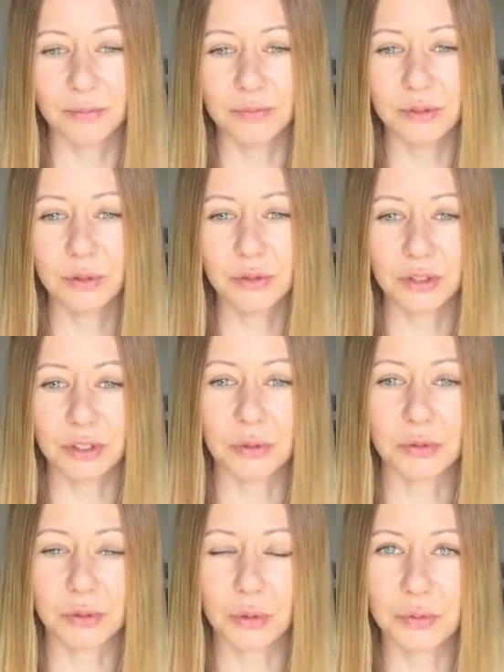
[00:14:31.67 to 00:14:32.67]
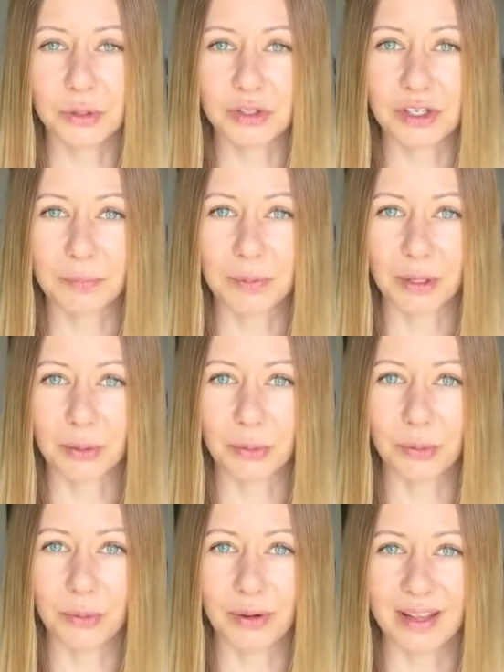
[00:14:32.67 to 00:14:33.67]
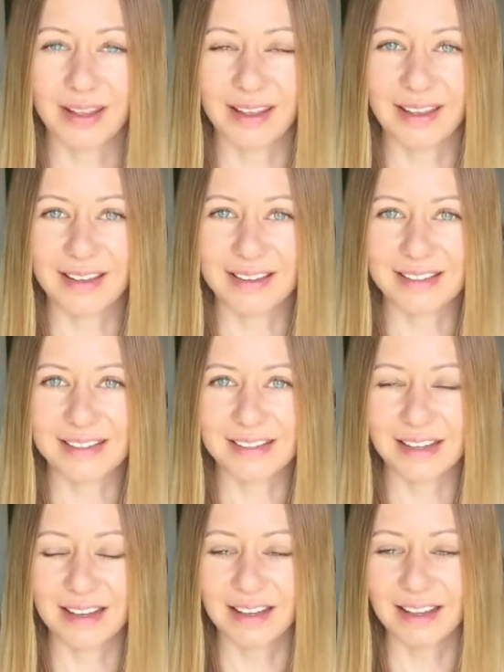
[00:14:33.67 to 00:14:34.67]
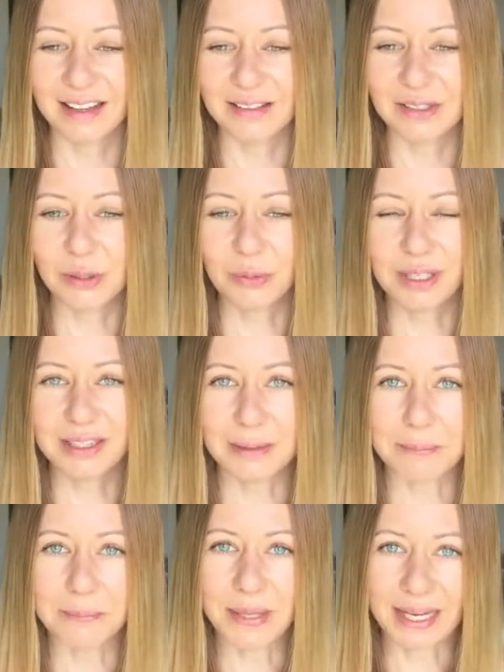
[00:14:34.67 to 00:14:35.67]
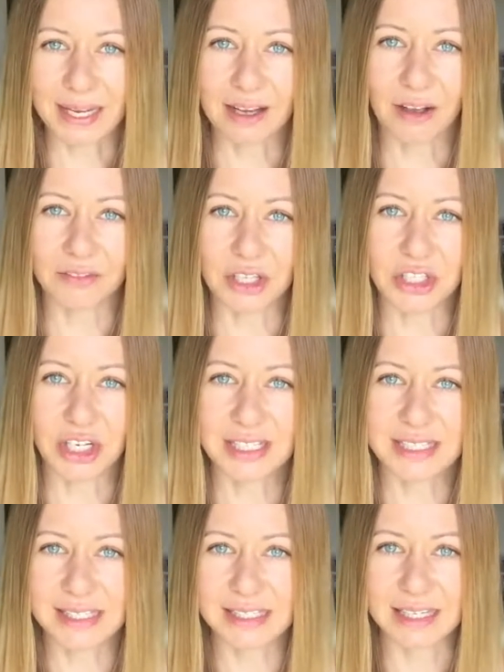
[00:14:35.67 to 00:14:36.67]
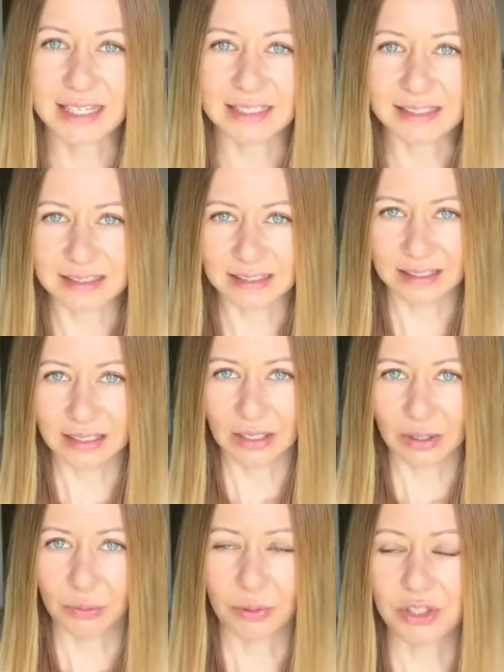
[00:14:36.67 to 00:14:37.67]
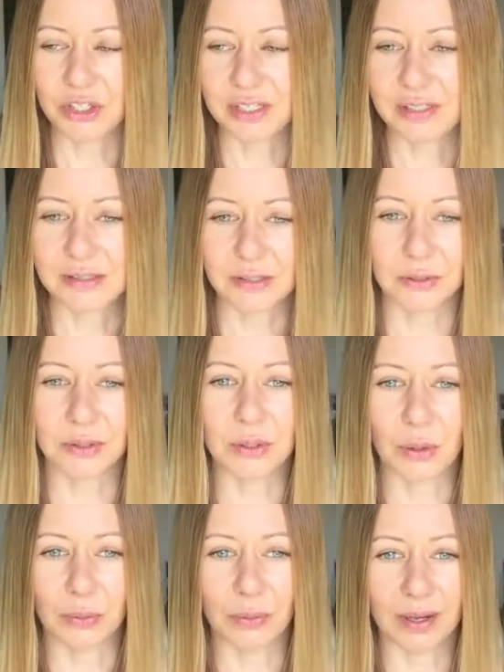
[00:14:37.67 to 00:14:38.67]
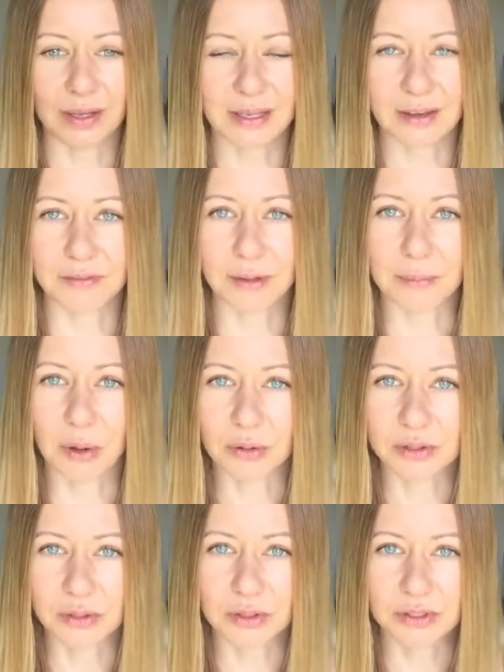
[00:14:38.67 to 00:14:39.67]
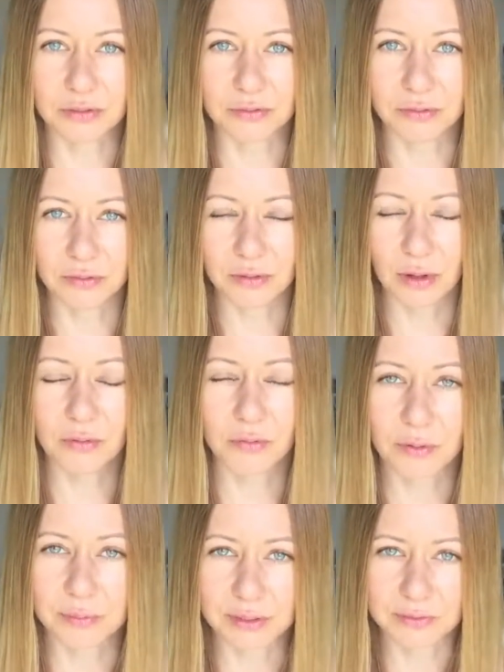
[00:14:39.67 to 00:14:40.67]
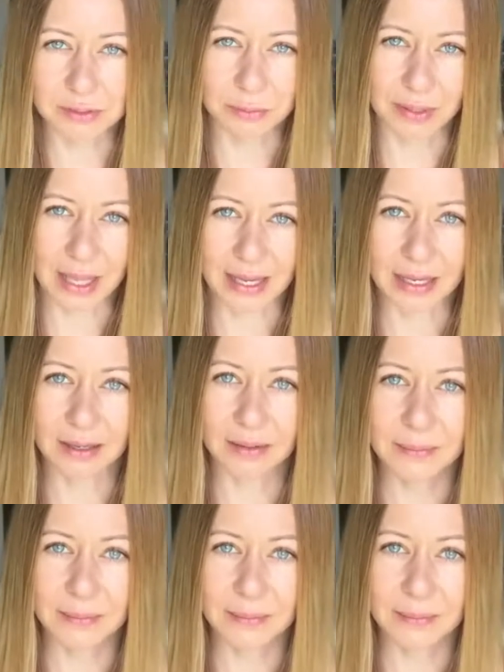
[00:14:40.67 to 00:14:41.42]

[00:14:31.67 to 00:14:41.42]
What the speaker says: Usually those hoops you're jumping through is doing the bidding of the narcissist, which is to, give them all forms of supply,